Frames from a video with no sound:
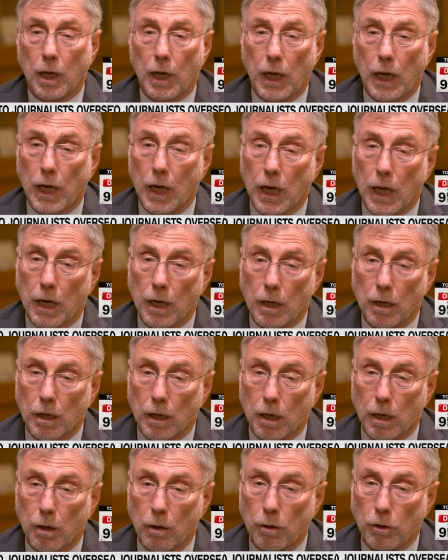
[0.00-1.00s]
And
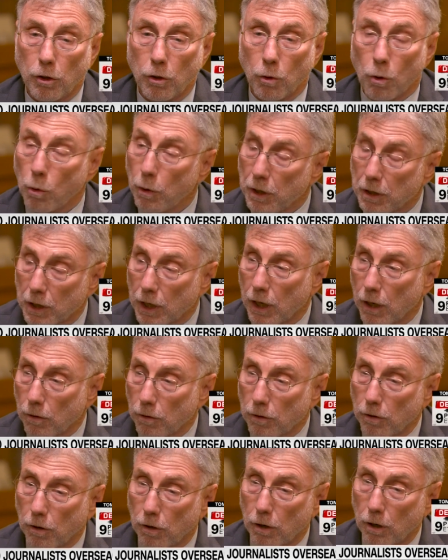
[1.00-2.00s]
you always
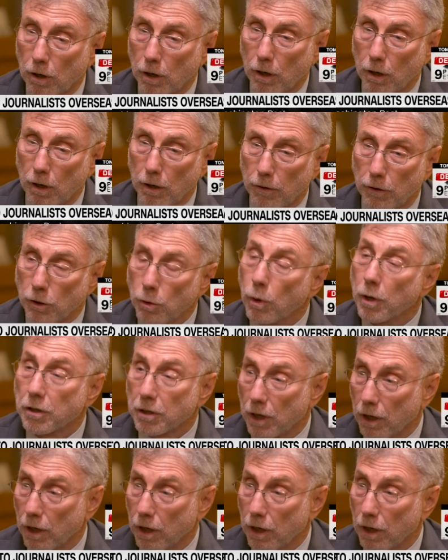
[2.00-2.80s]
count on the U.S.